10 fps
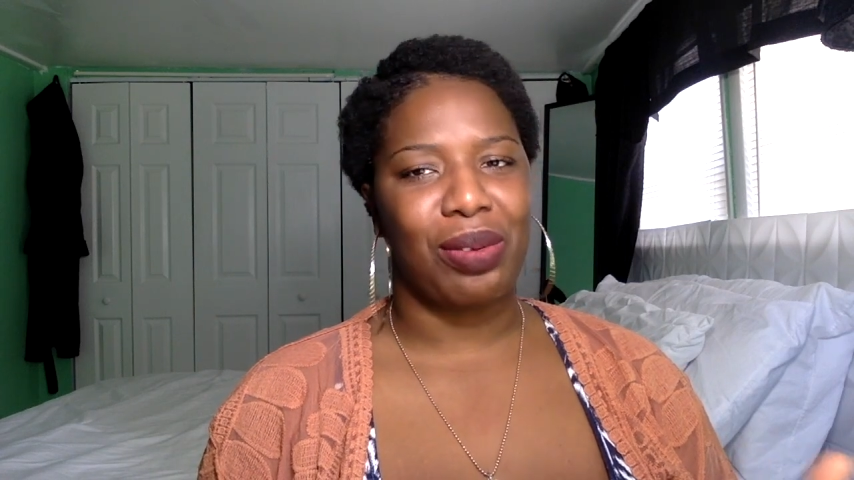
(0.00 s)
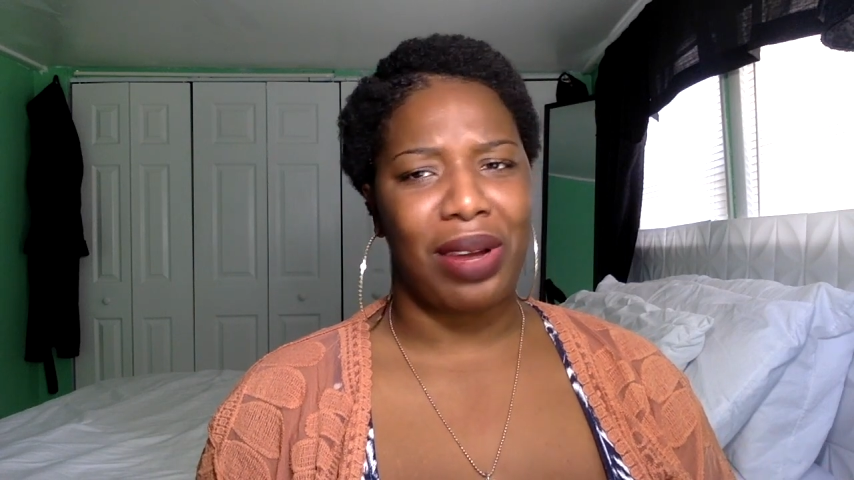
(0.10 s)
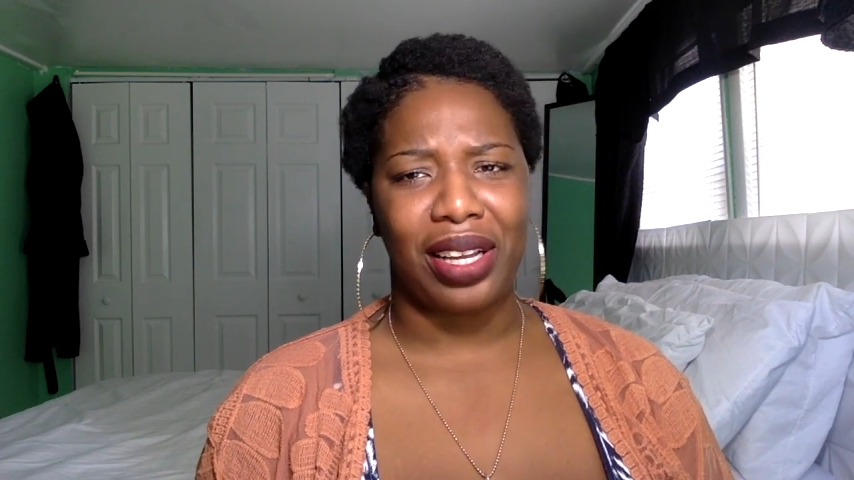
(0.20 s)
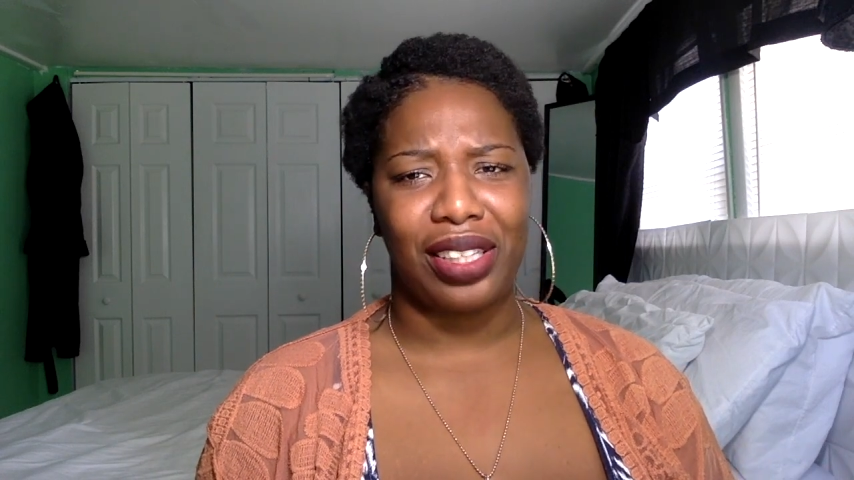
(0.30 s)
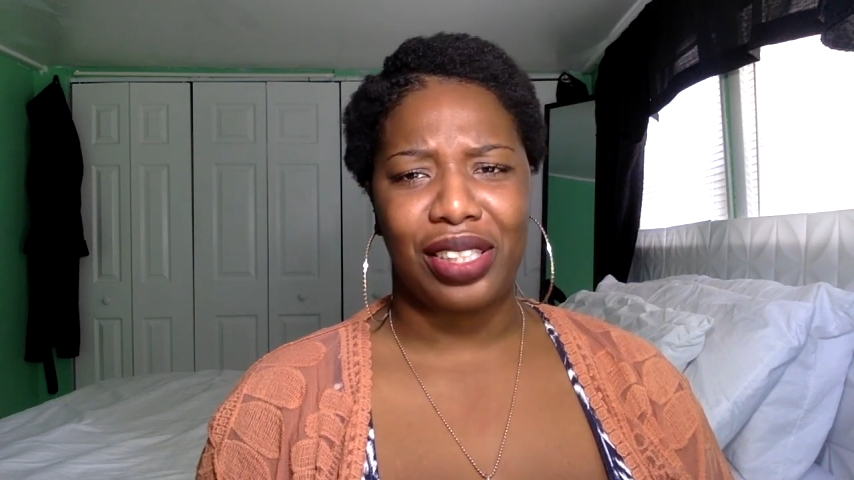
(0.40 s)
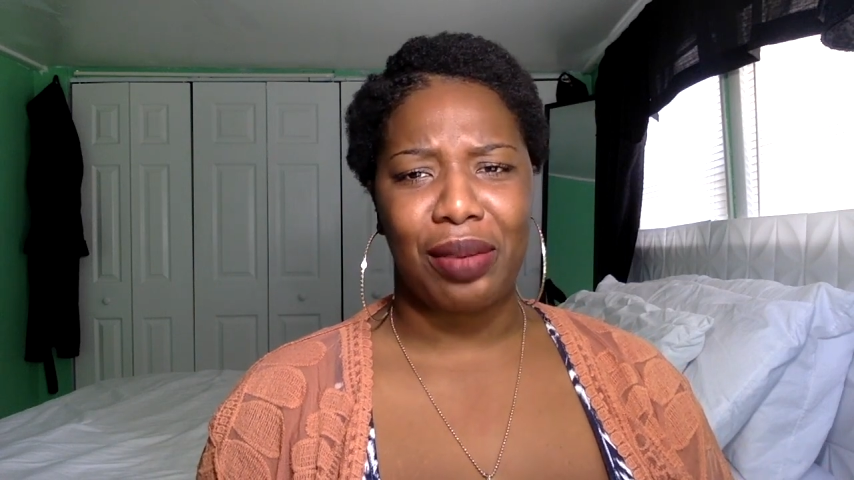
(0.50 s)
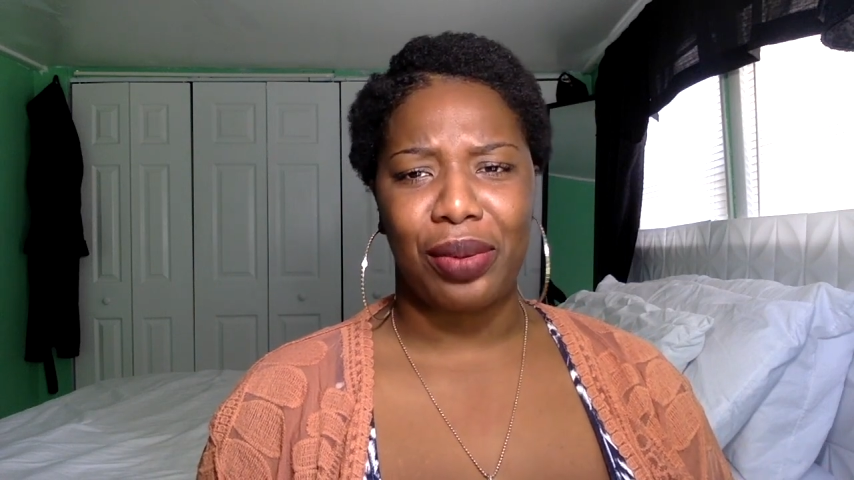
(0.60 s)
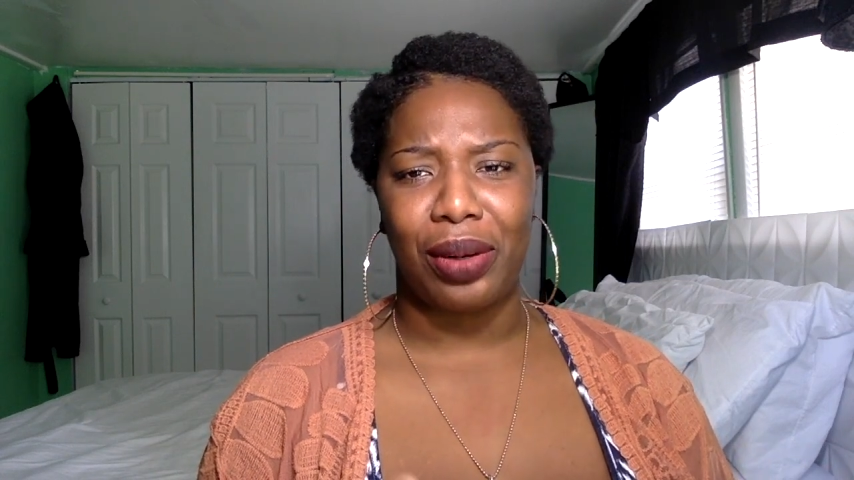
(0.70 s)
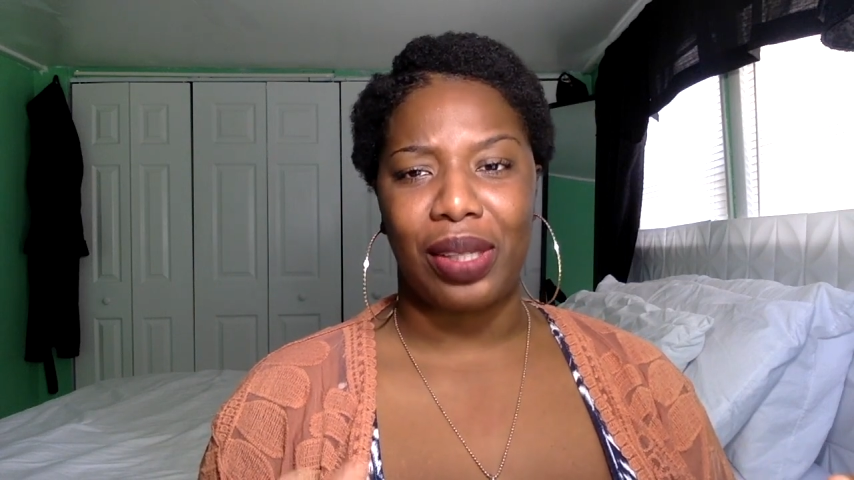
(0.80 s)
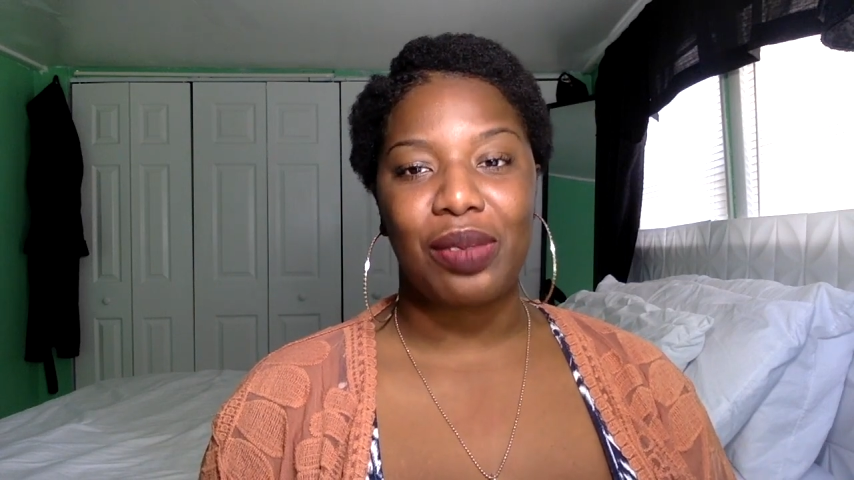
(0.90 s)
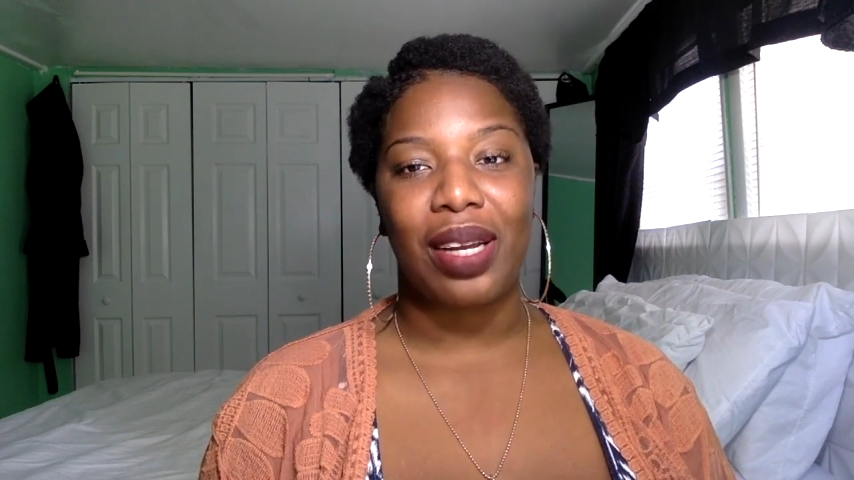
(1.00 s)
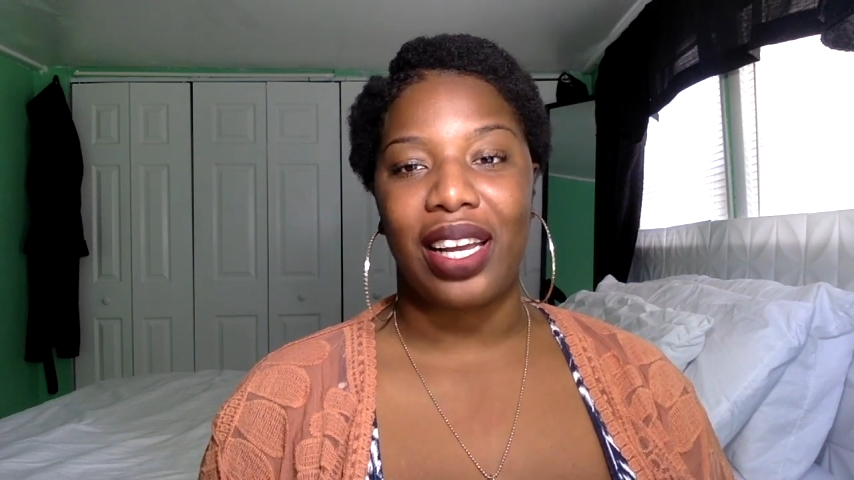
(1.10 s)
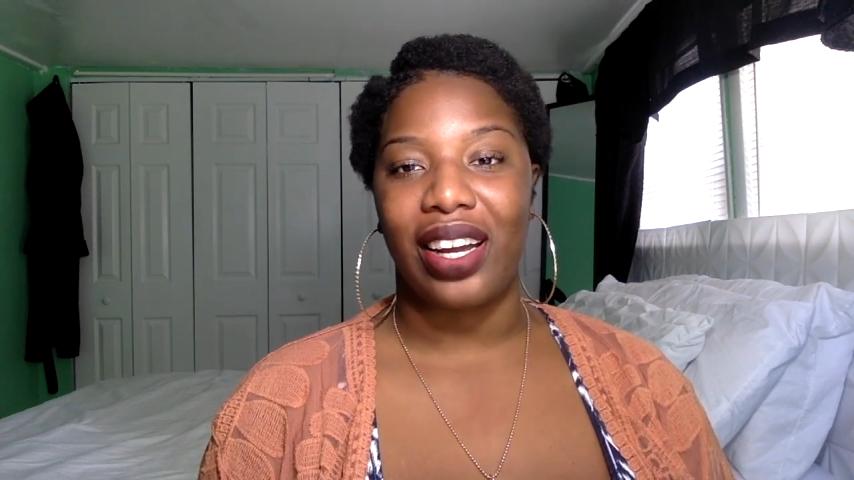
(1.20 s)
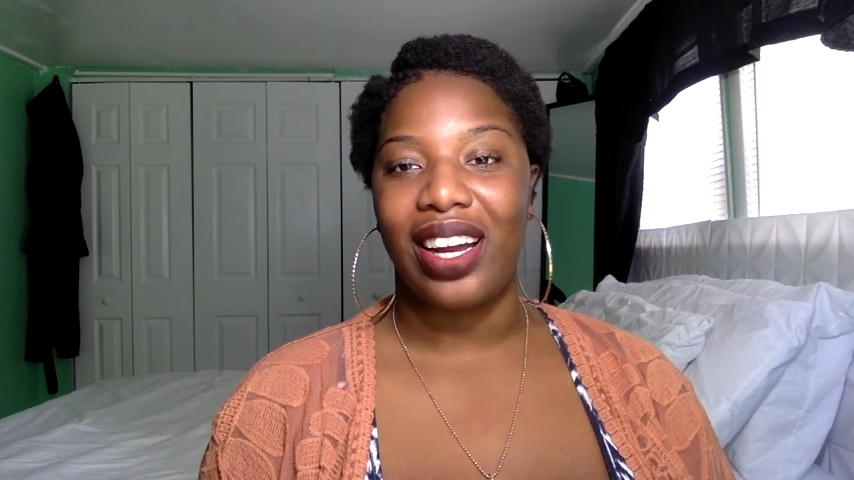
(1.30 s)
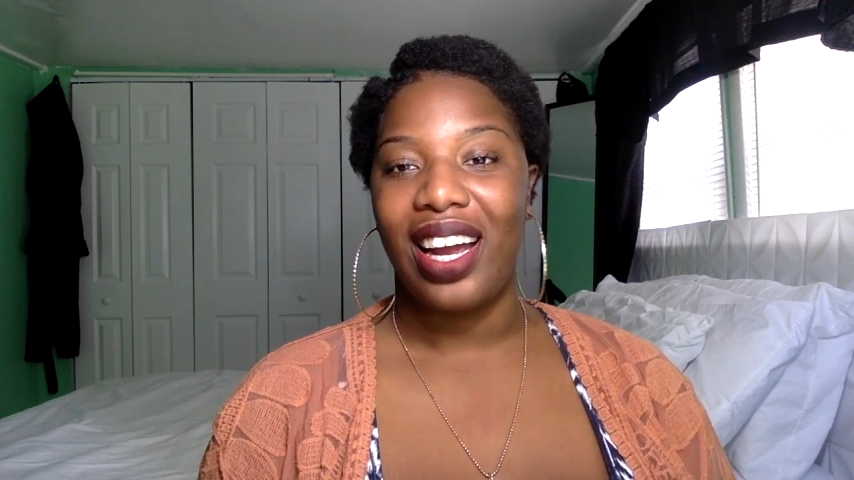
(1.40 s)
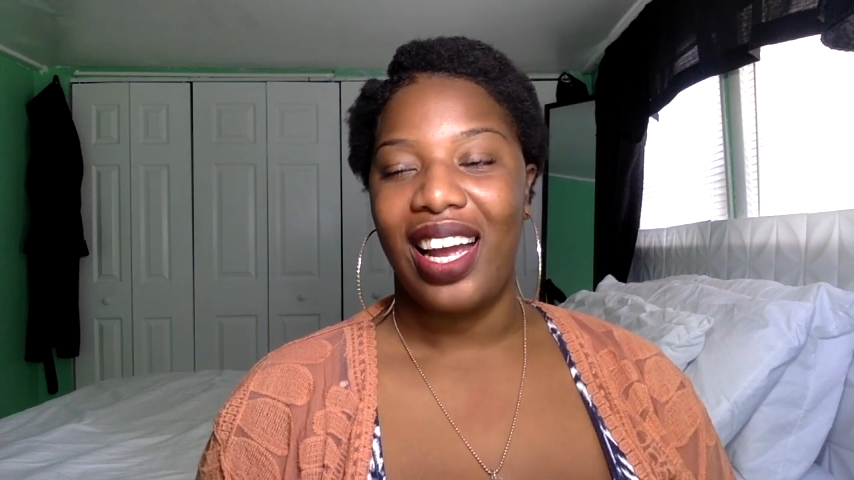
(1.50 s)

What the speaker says: with regular shampoo, I wash my hair,